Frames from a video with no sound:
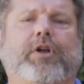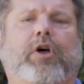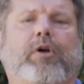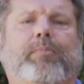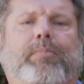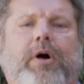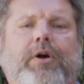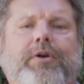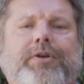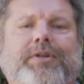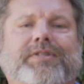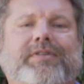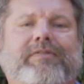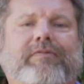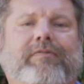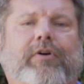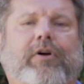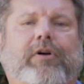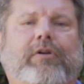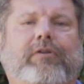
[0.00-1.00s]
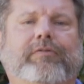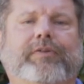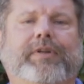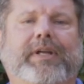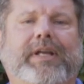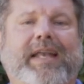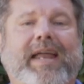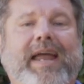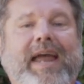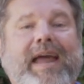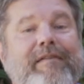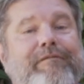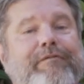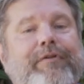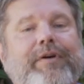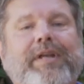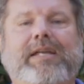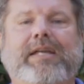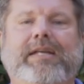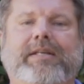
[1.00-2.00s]
and all parties involved in
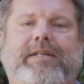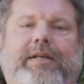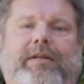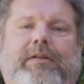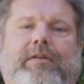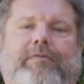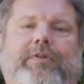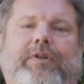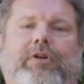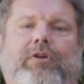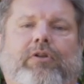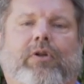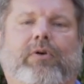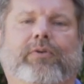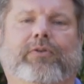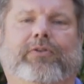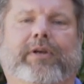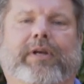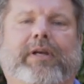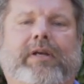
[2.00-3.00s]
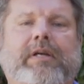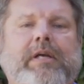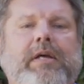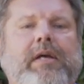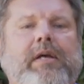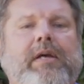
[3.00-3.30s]
every detail of the closing,